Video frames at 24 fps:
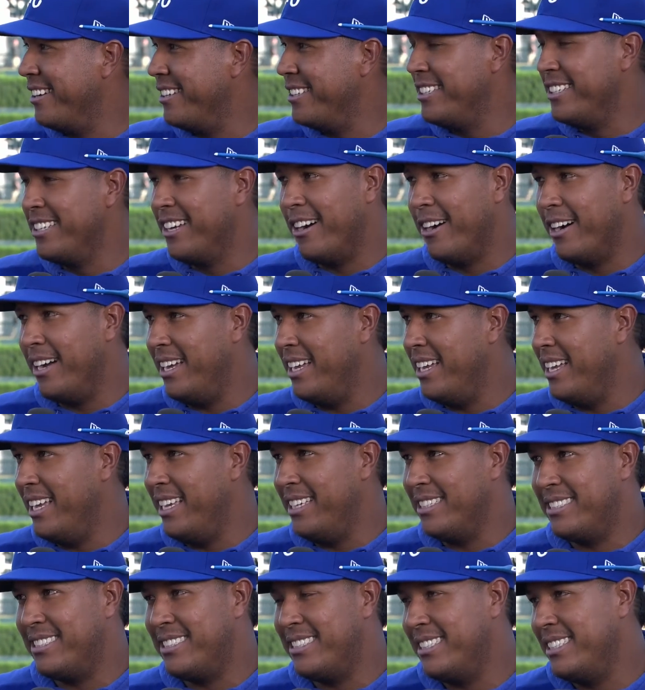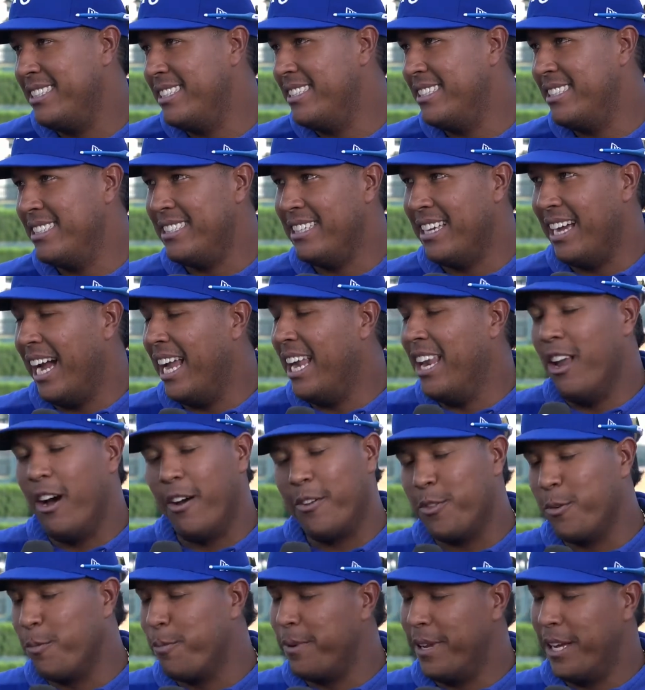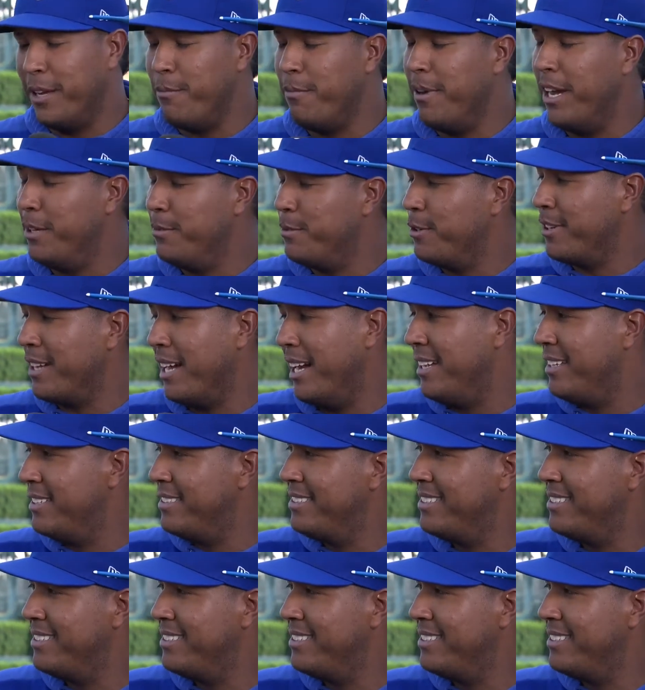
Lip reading: You know, I love to play baseball, guys.